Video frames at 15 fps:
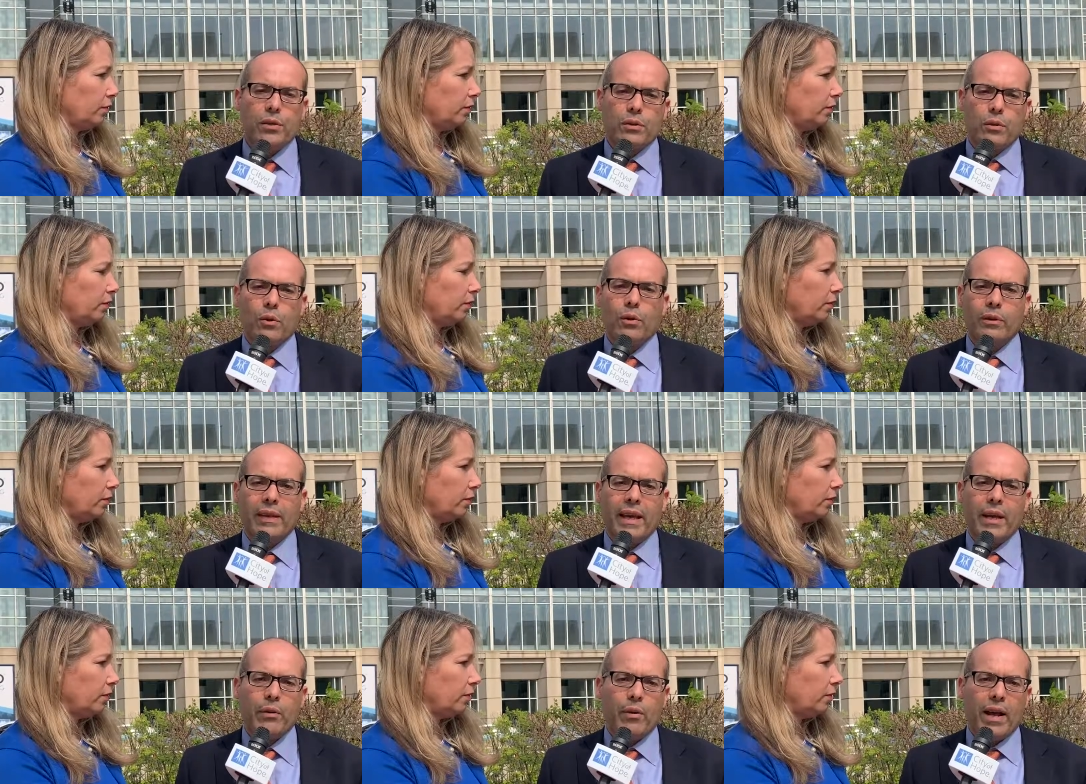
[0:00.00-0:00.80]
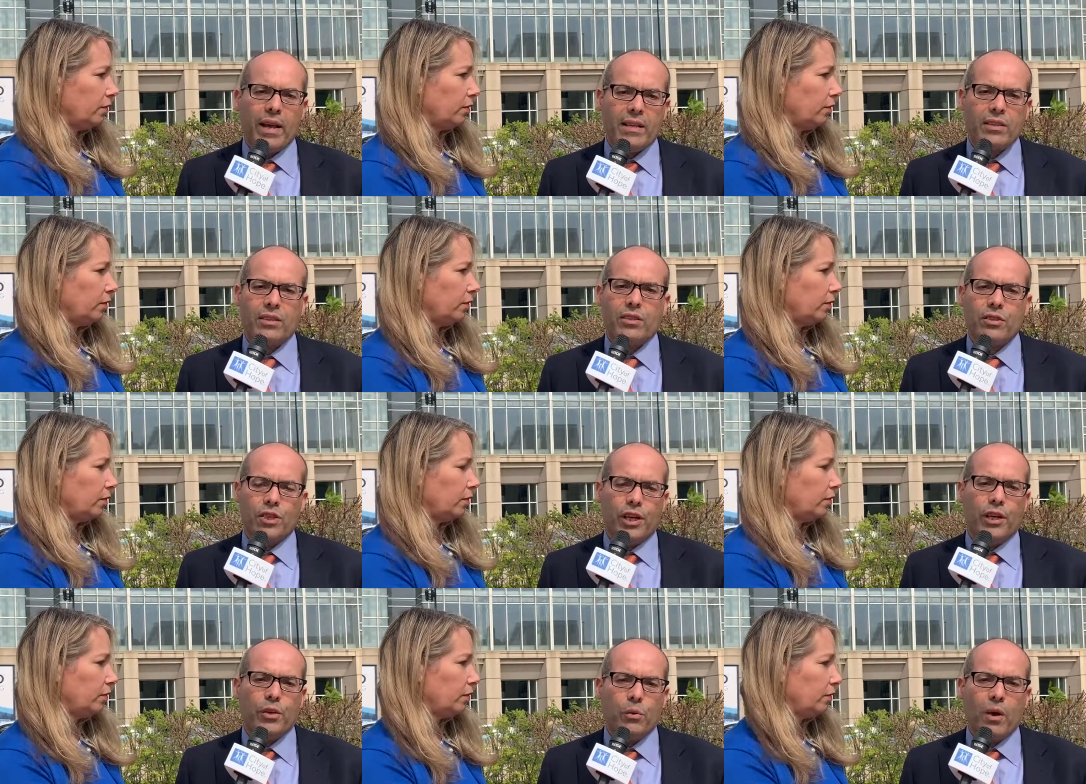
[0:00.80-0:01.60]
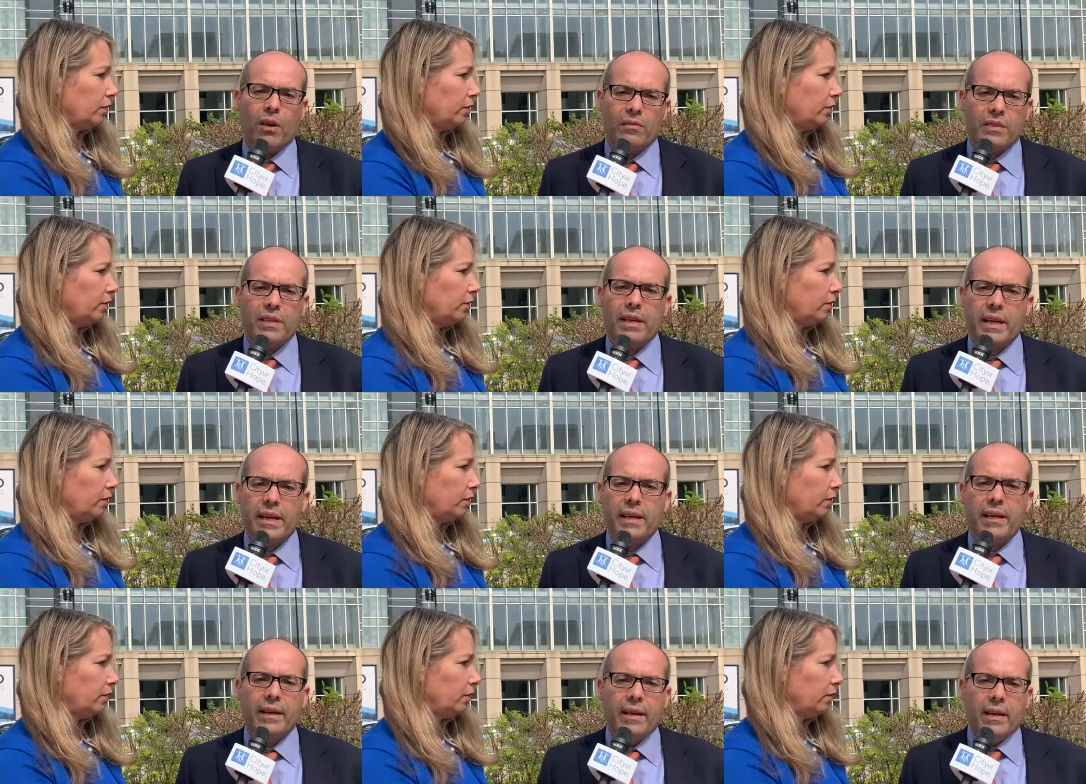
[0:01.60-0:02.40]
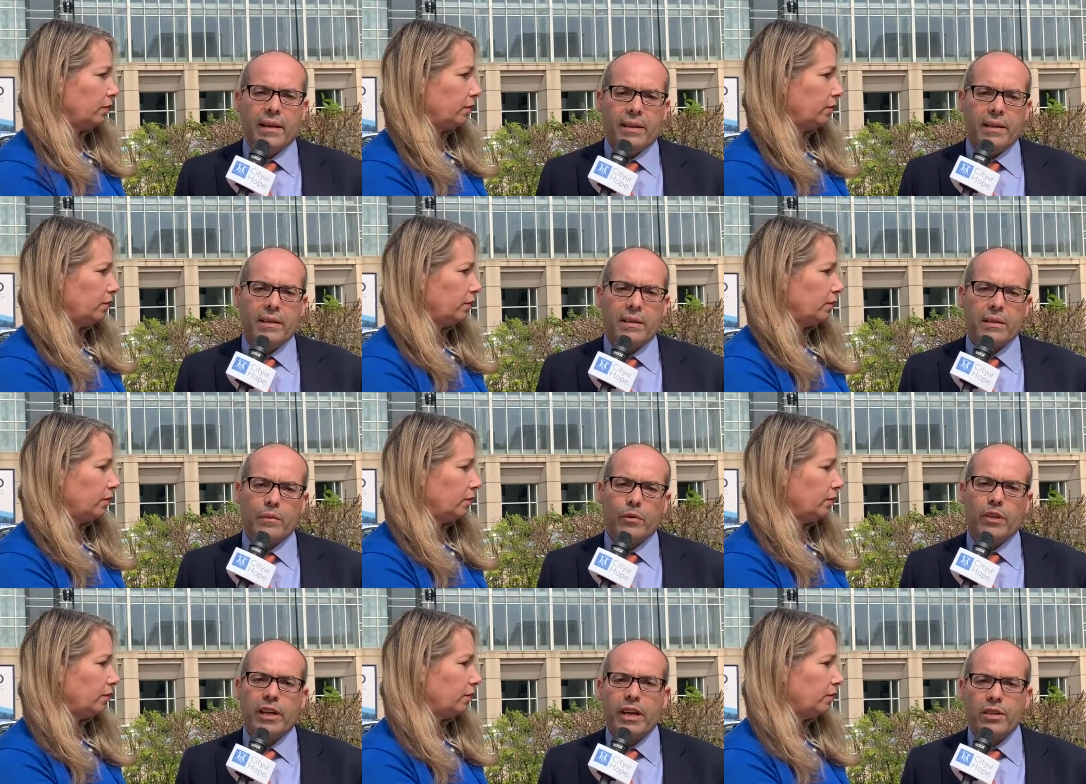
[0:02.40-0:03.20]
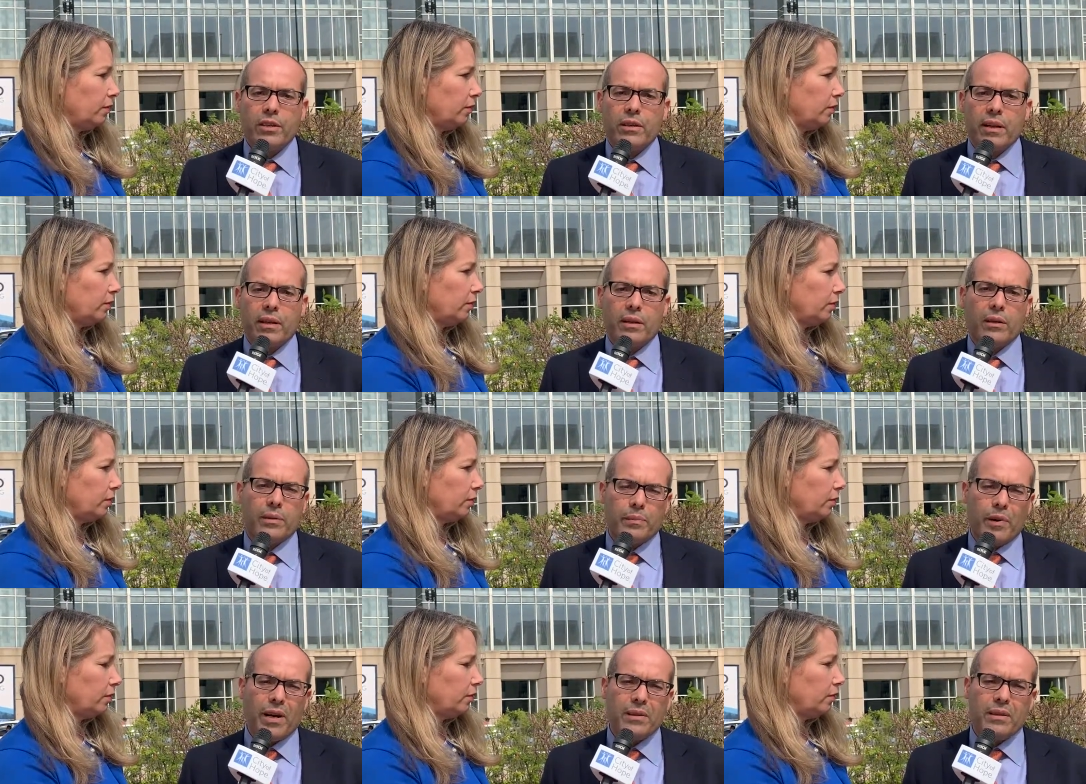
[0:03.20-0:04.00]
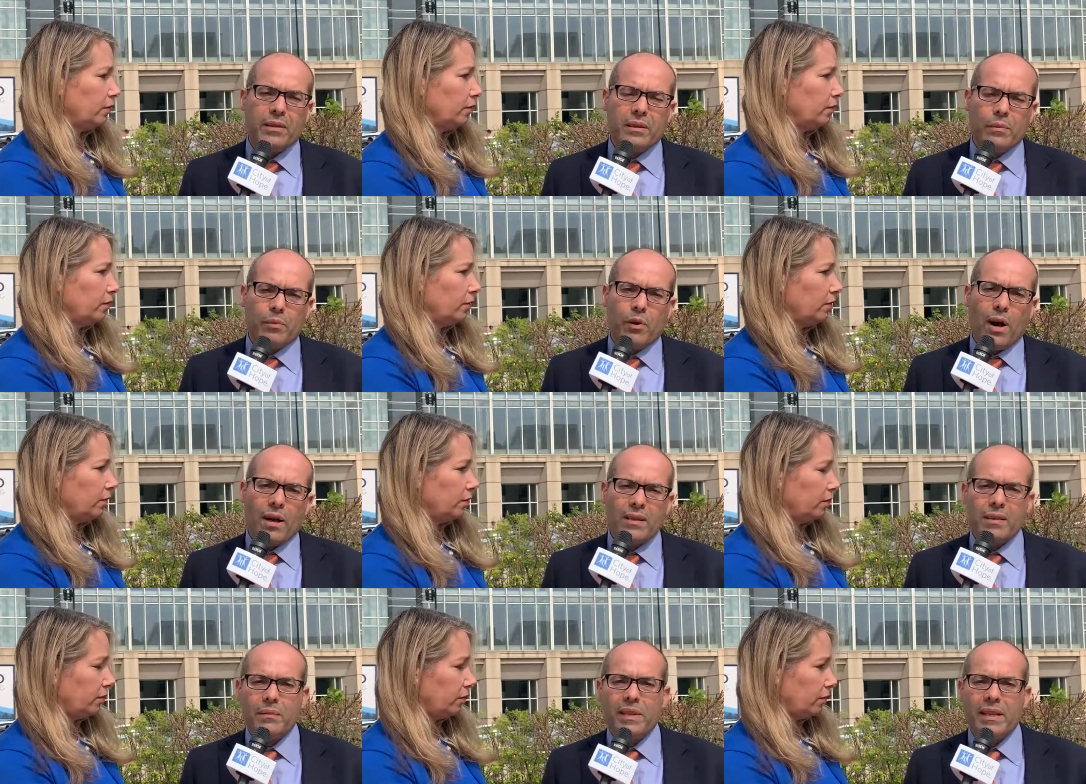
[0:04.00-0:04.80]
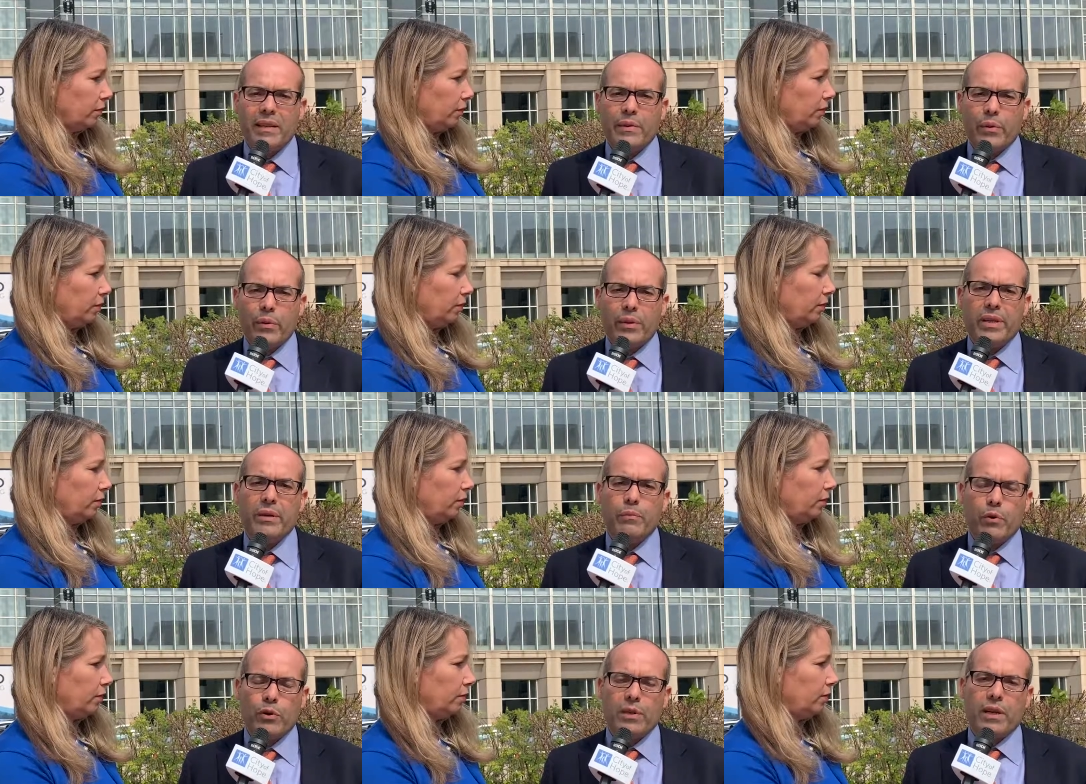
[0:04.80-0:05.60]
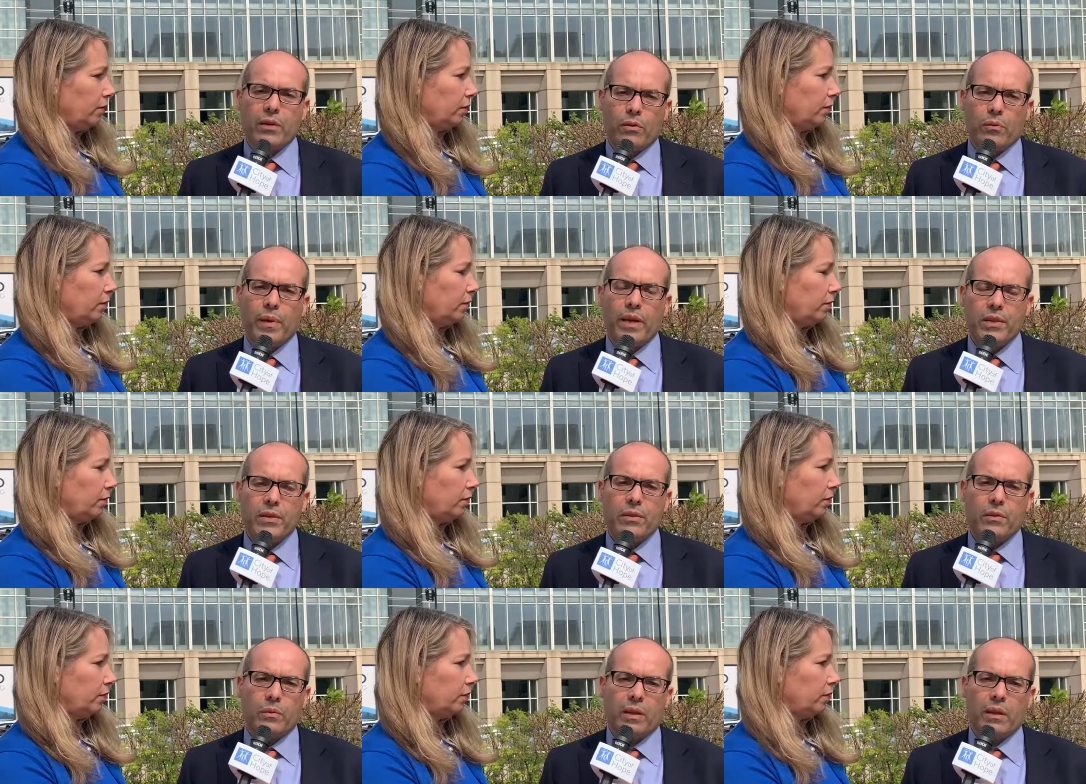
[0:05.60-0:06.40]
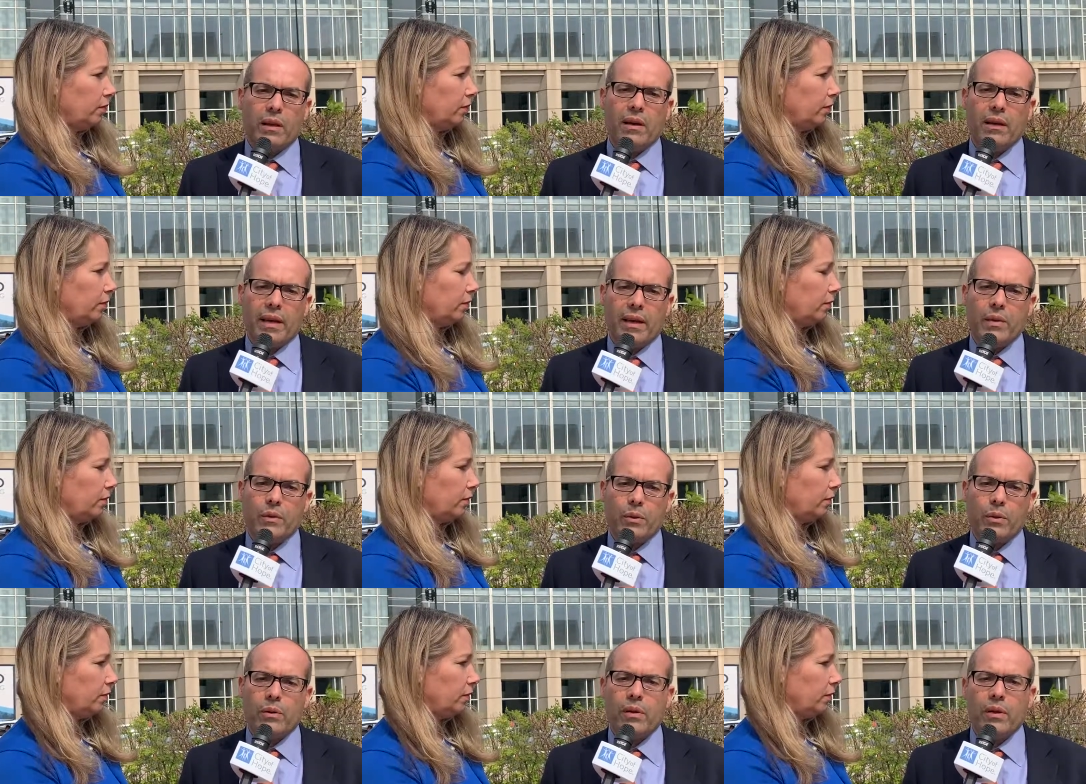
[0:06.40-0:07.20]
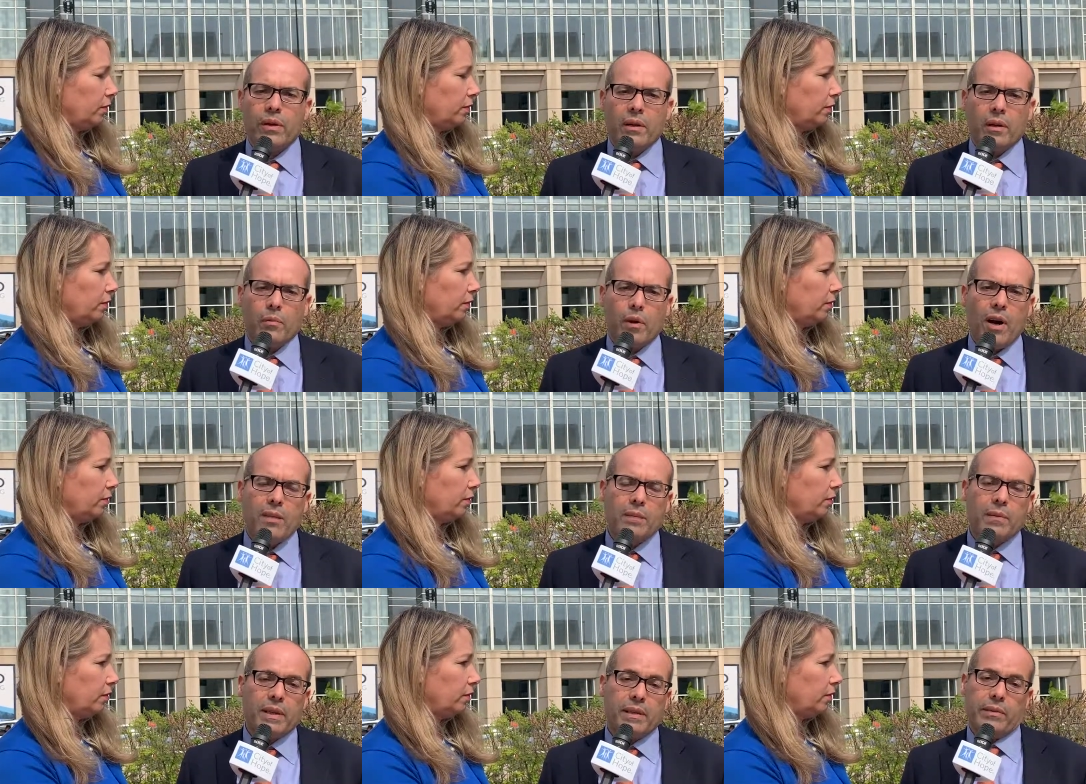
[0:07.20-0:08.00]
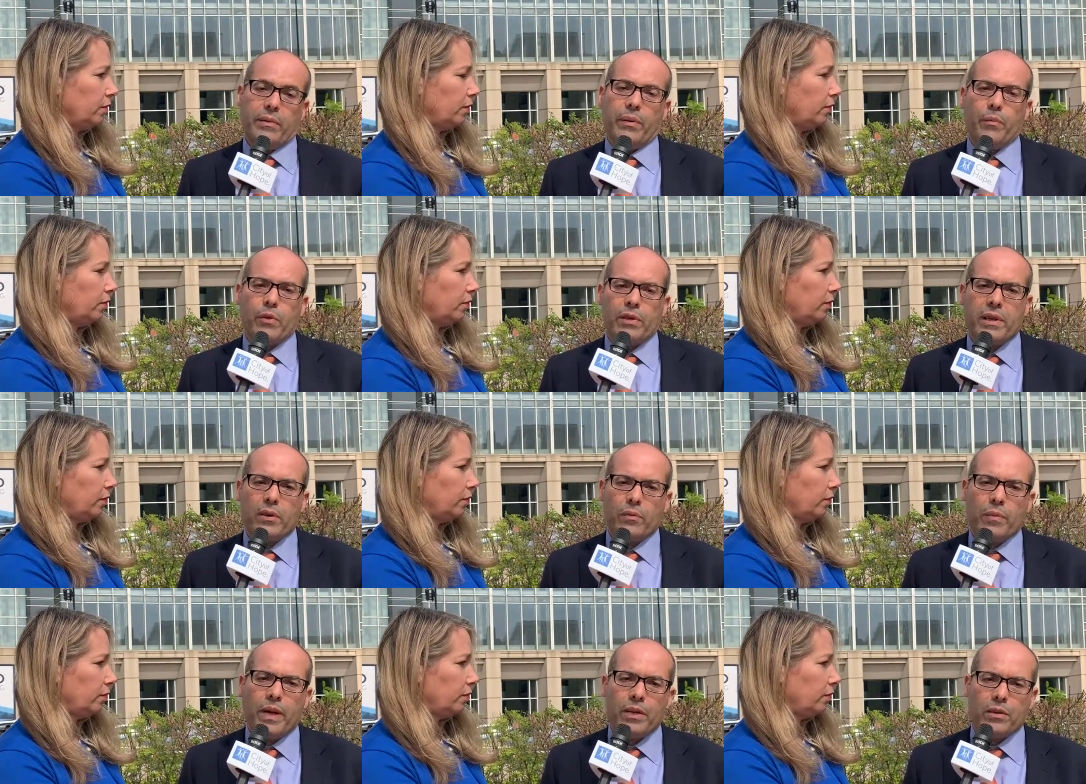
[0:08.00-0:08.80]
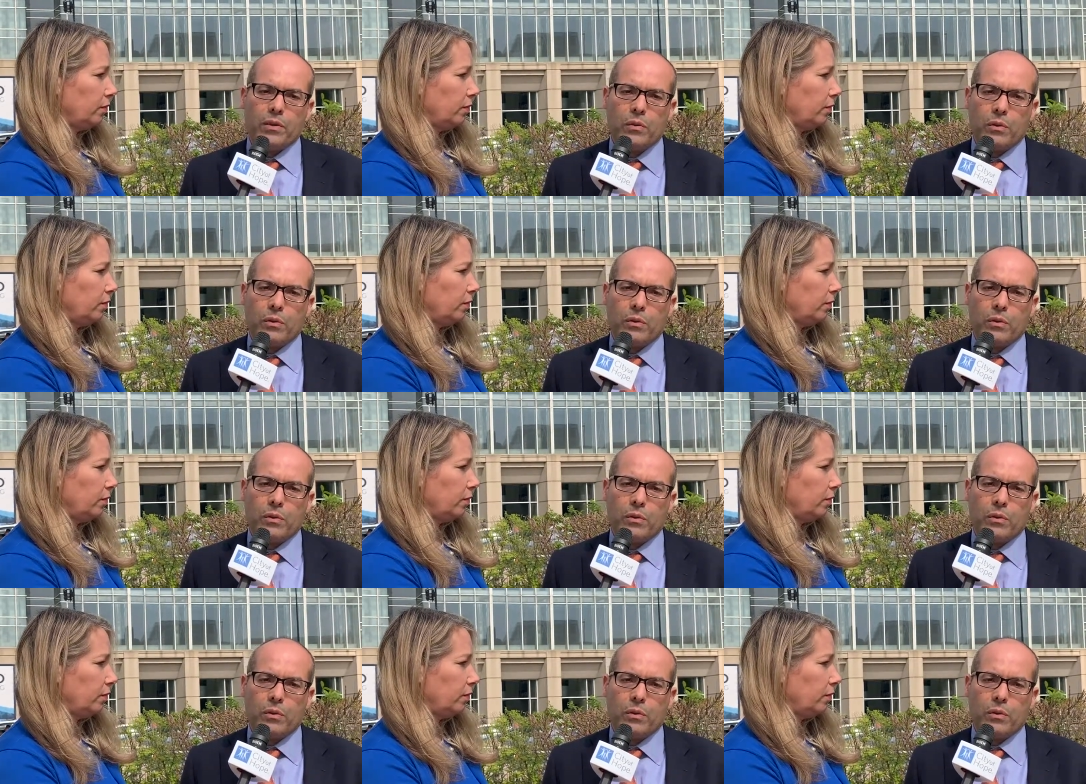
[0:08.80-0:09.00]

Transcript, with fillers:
Speaker 1: is called KRAS G12C. This is a mutation that is present in approximately 13% of patients with lung cancer approximately 3% of patients